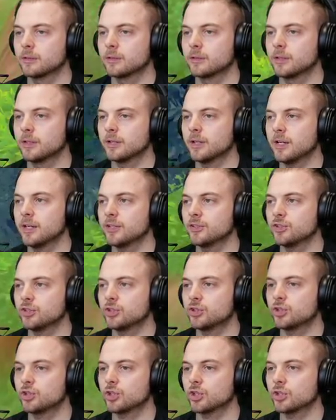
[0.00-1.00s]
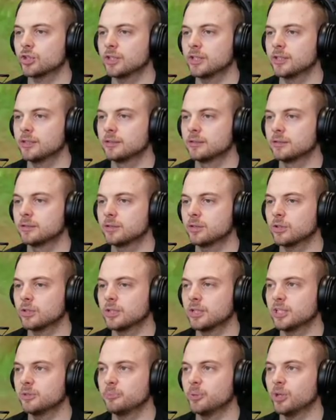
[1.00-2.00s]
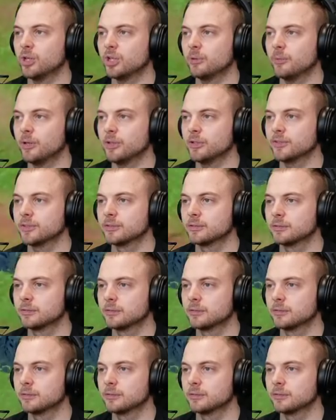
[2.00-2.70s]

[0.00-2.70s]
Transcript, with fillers: All right, he's just juggling, juggling his pokeballs.